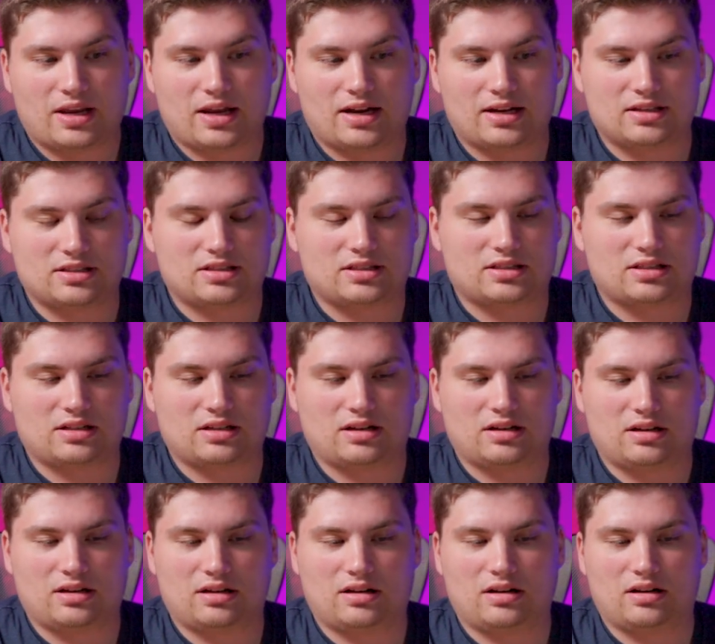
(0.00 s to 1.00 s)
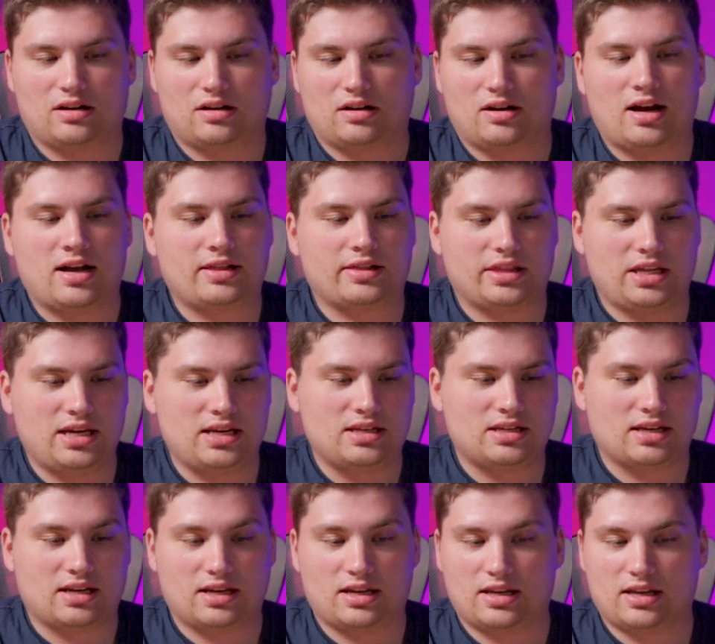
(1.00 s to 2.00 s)
has not
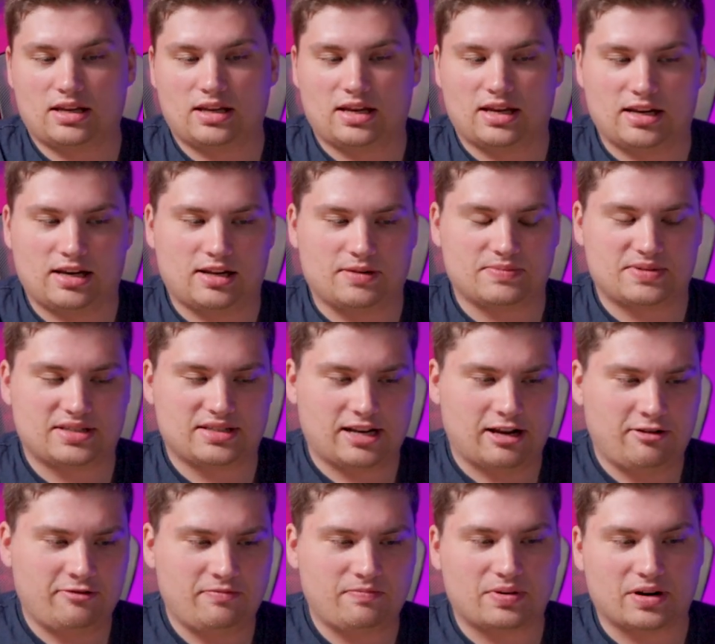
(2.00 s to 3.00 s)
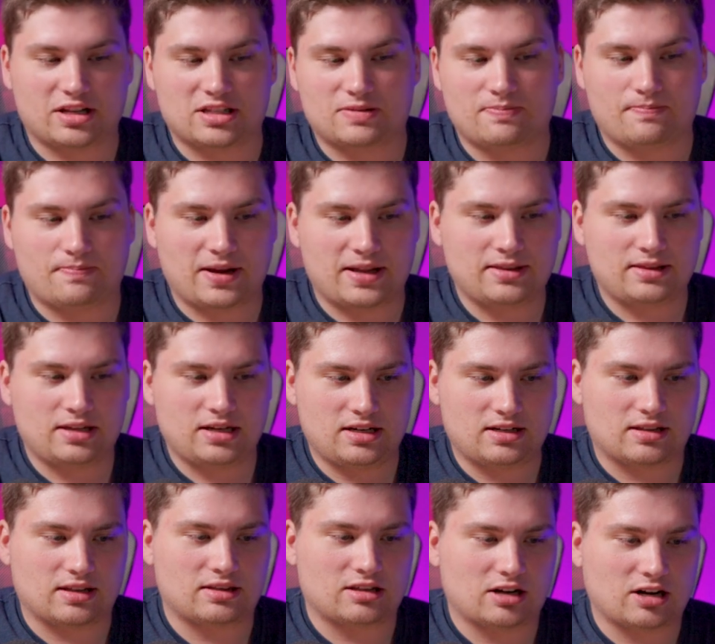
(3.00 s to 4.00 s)
leaked it himself, but it's been
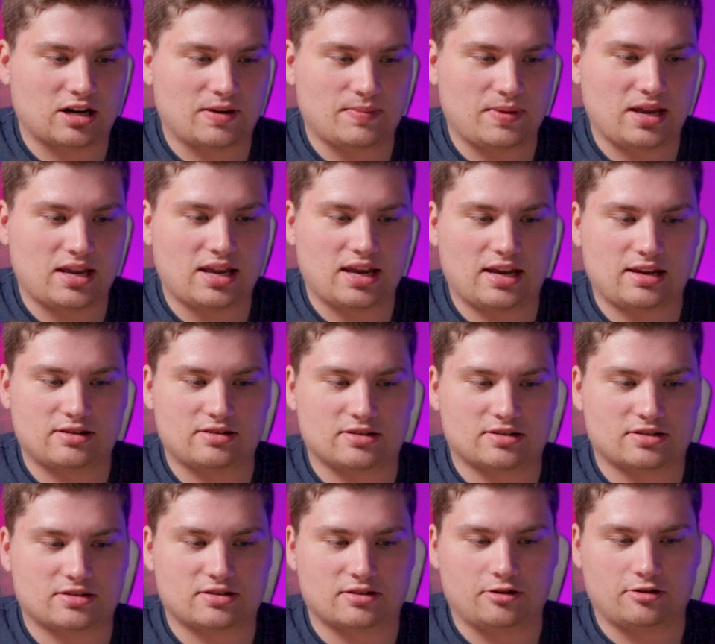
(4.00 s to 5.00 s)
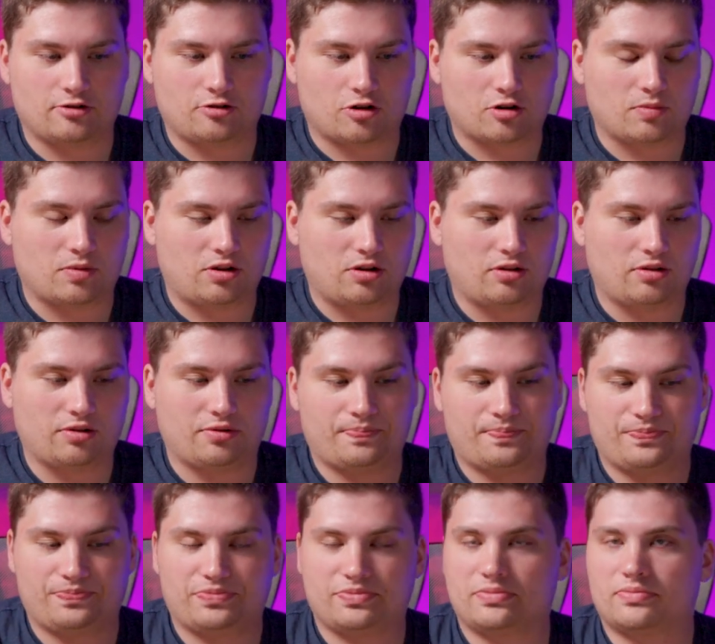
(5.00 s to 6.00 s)
leaked that they're going to make a just normal
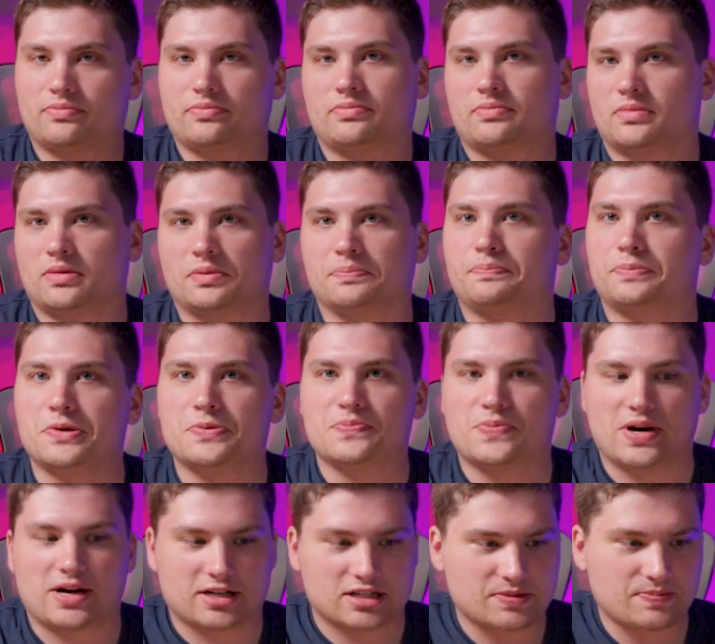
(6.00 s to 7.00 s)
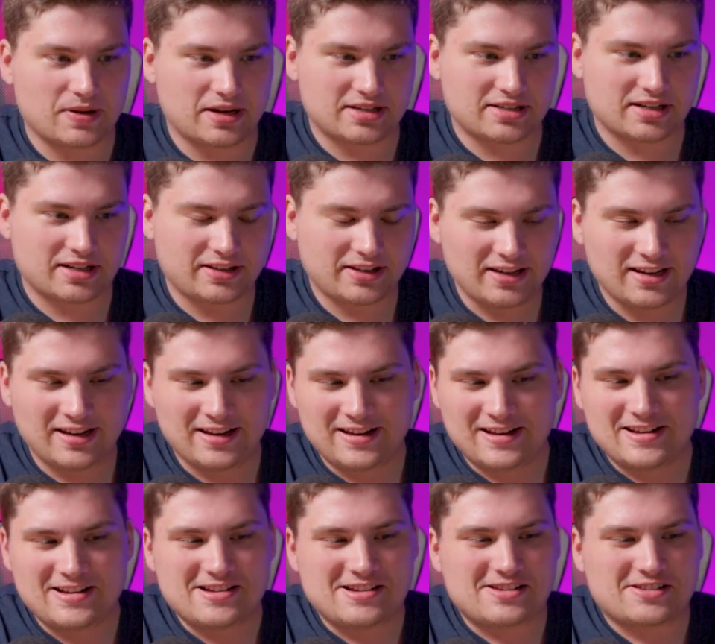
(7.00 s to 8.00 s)
boombox, basically.
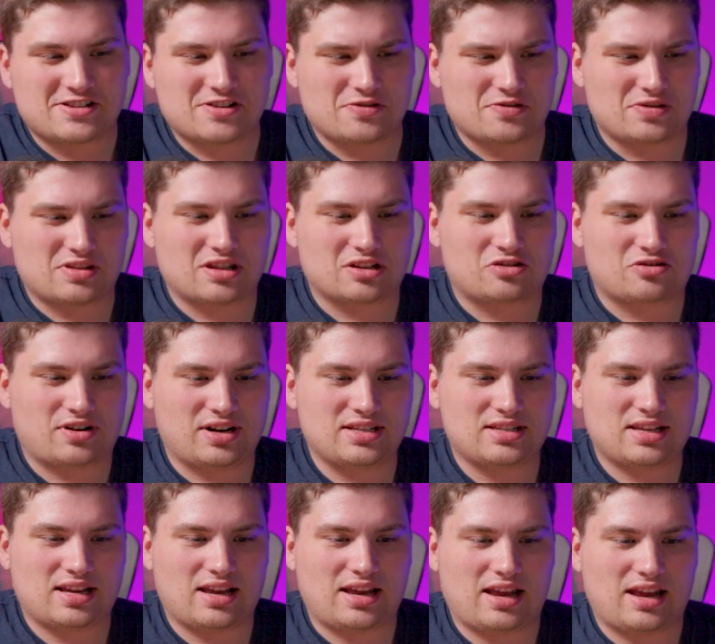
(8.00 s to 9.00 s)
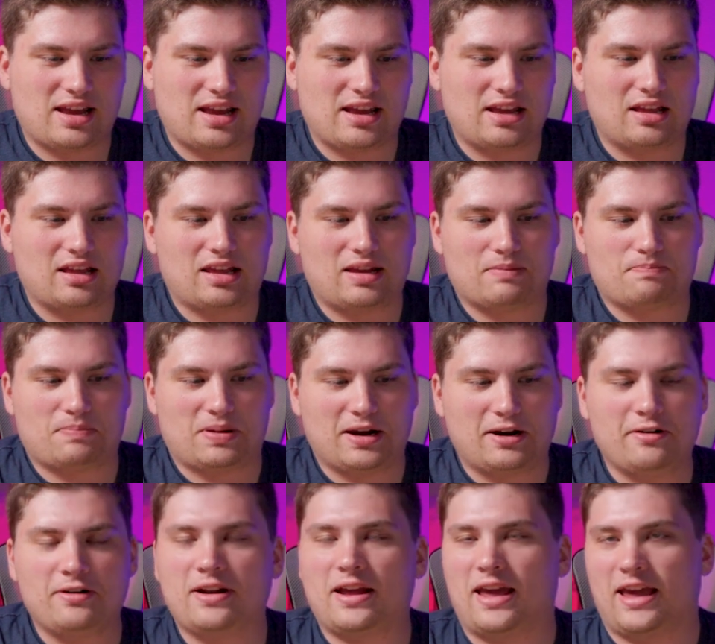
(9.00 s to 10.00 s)
So the
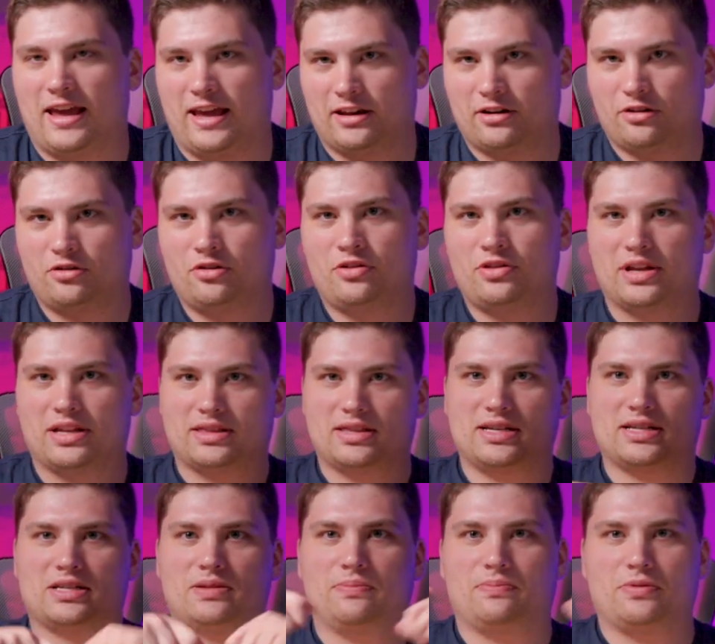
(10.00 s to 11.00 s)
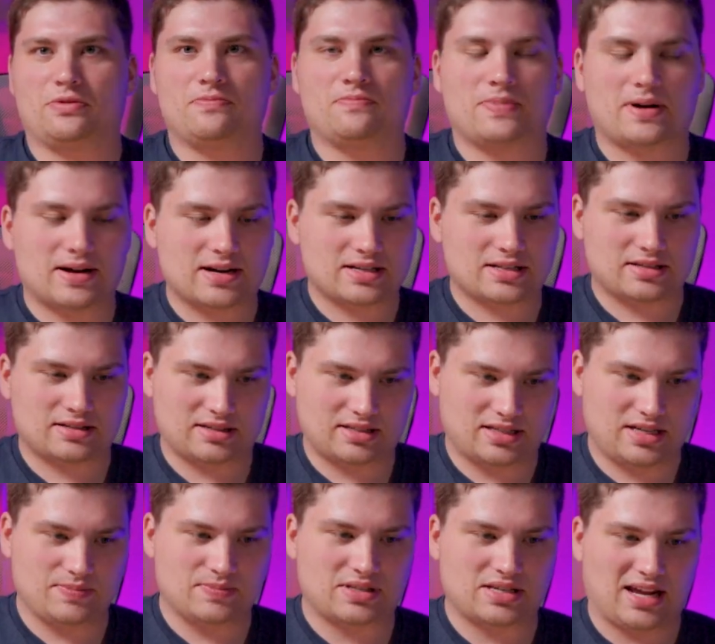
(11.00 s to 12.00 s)
transparent handle that this boombox
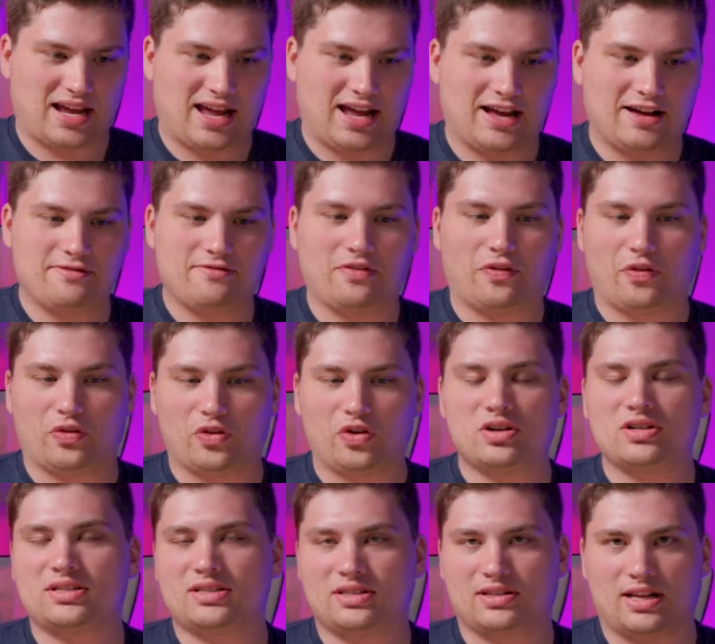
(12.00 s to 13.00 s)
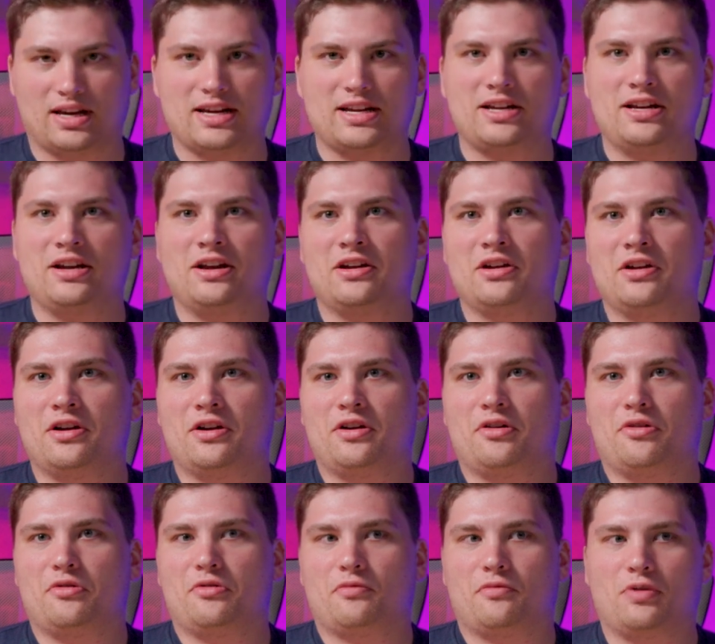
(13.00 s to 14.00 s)
seems to have looks like
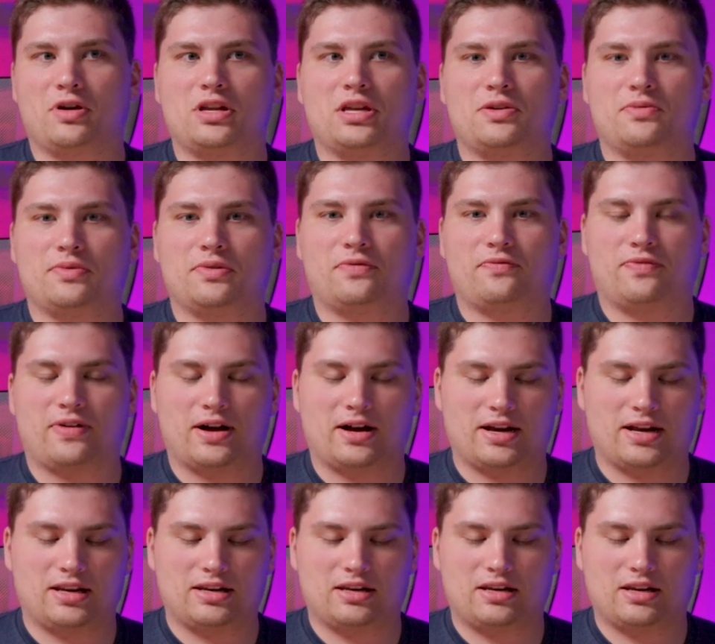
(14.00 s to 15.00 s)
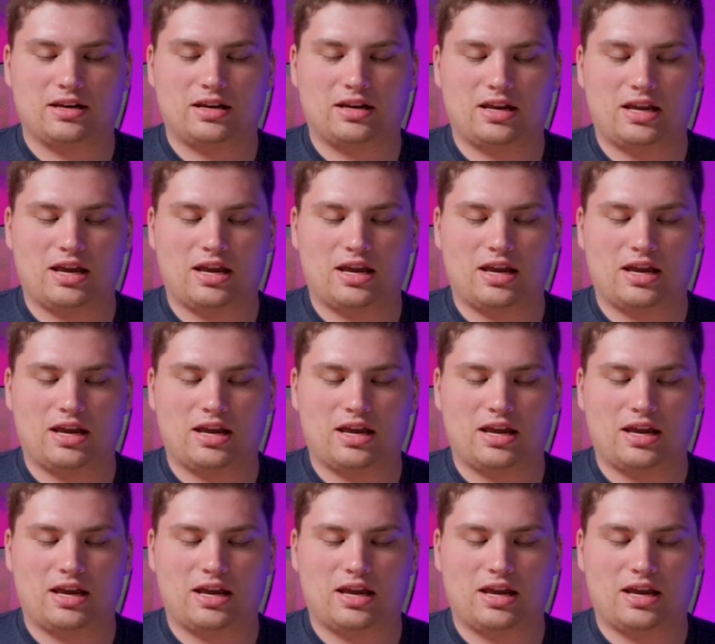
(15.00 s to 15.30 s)
what you would find